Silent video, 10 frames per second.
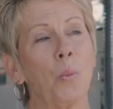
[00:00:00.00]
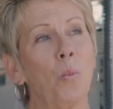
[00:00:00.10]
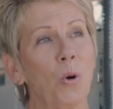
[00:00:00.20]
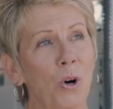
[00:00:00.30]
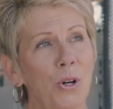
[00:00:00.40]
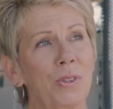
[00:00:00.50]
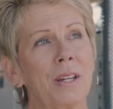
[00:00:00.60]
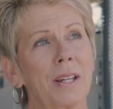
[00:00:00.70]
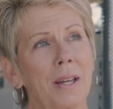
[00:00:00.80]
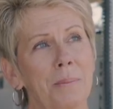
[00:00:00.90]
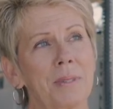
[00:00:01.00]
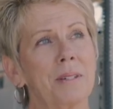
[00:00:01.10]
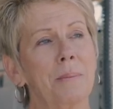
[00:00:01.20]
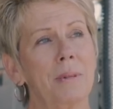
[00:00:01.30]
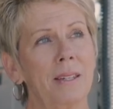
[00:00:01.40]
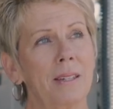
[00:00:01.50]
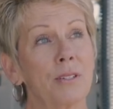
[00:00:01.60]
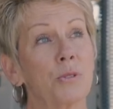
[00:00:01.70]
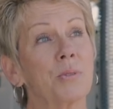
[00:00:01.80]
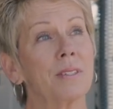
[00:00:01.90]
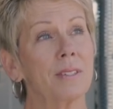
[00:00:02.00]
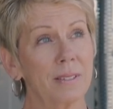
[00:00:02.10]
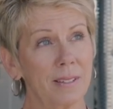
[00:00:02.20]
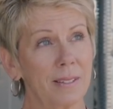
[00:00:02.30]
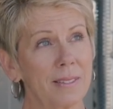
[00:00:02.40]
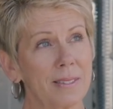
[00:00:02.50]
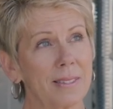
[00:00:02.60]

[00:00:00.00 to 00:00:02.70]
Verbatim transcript: word that comes to me is resilience.